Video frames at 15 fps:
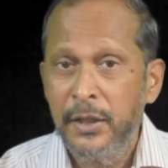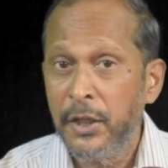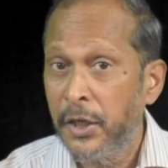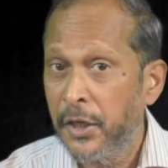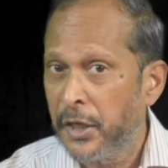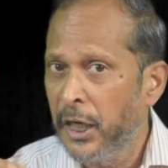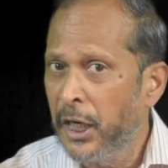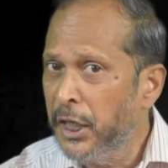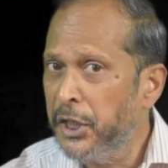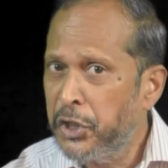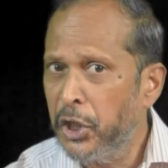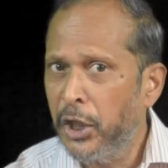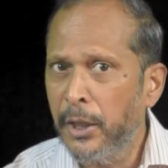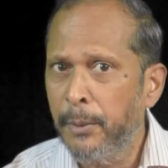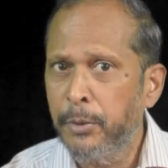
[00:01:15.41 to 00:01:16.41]
the
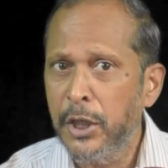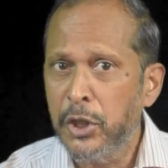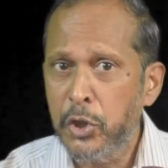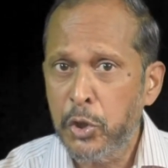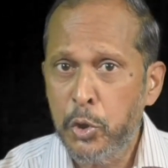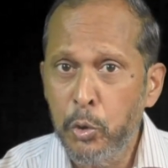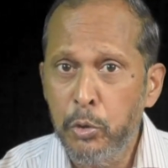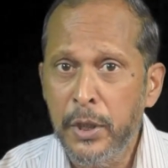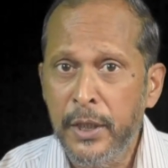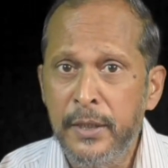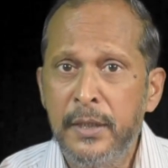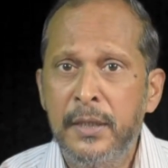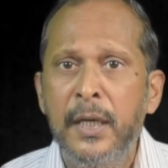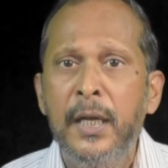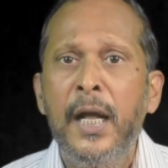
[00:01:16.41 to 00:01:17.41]
religion of the
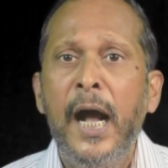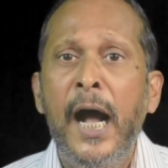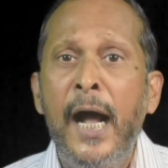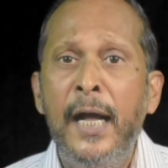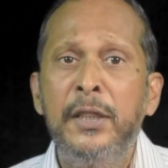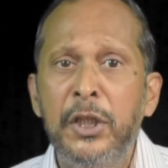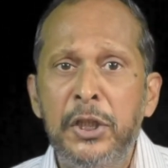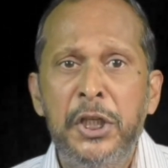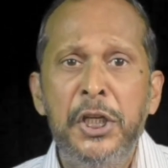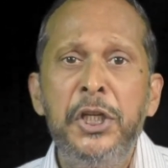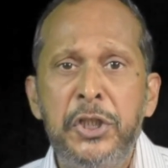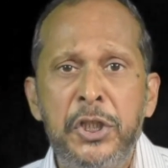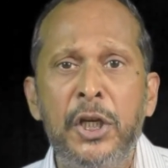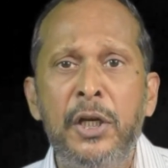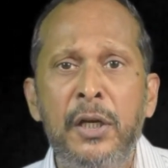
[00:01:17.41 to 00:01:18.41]
student and the
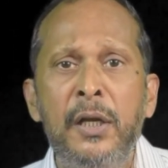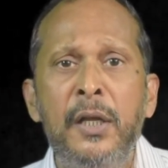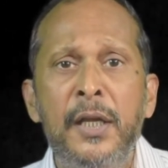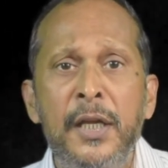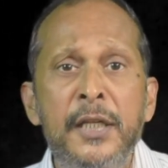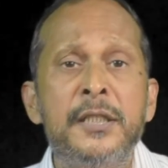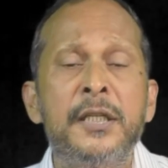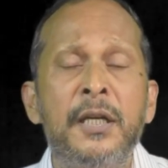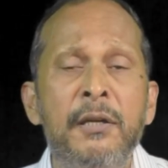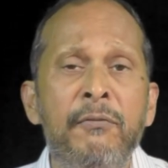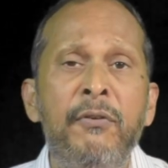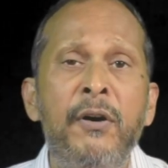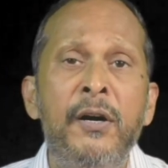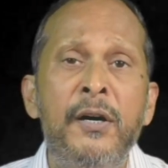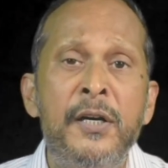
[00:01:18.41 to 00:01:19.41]
teacher is
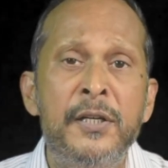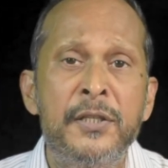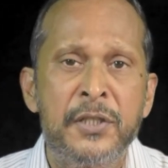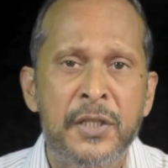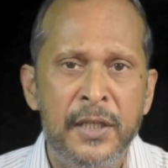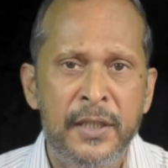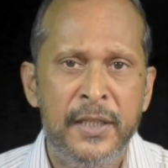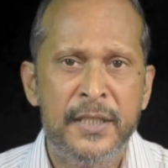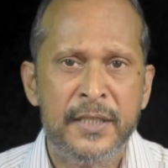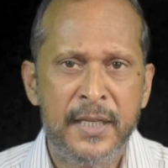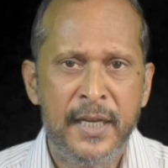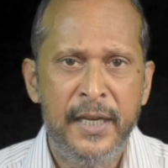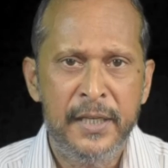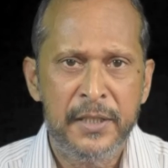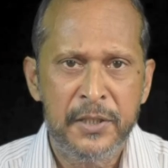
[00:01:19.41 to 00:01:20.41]
reversed in this
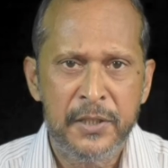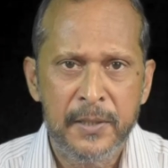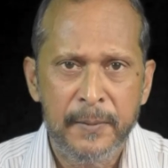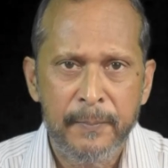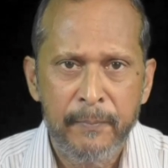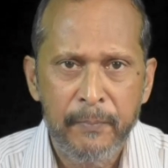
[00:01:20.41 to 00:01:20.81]
case.